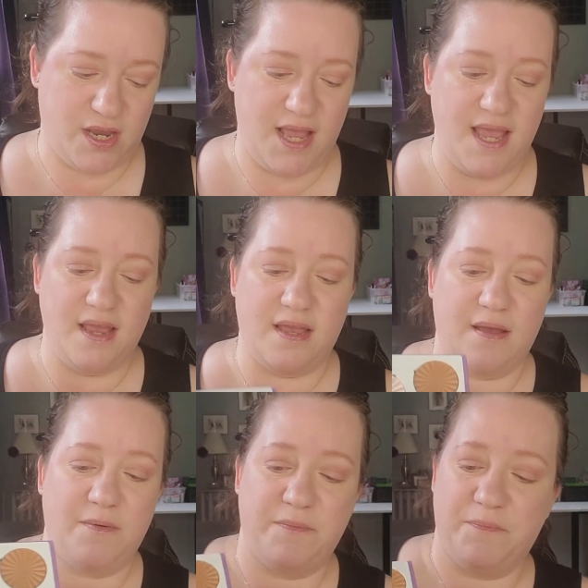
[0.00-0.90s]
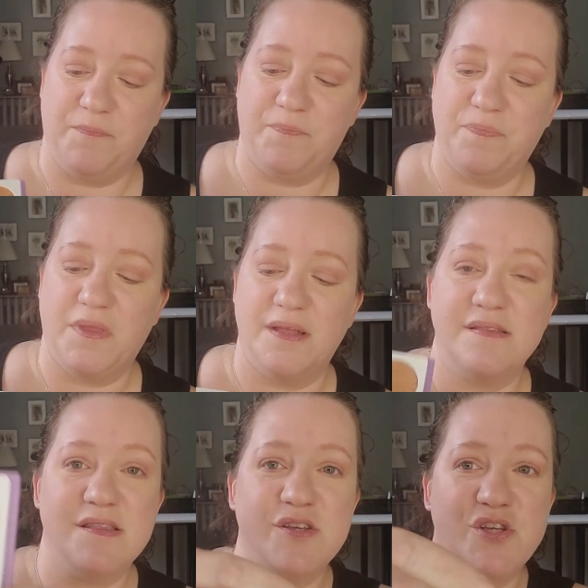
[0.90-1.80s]
ink.
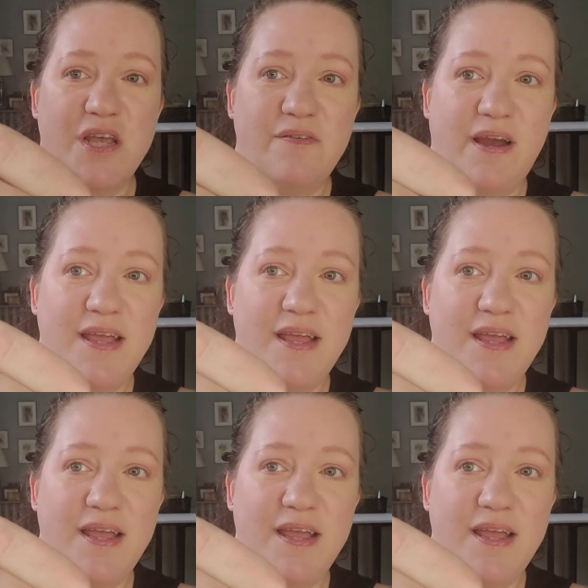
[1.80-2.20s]
It's this shade right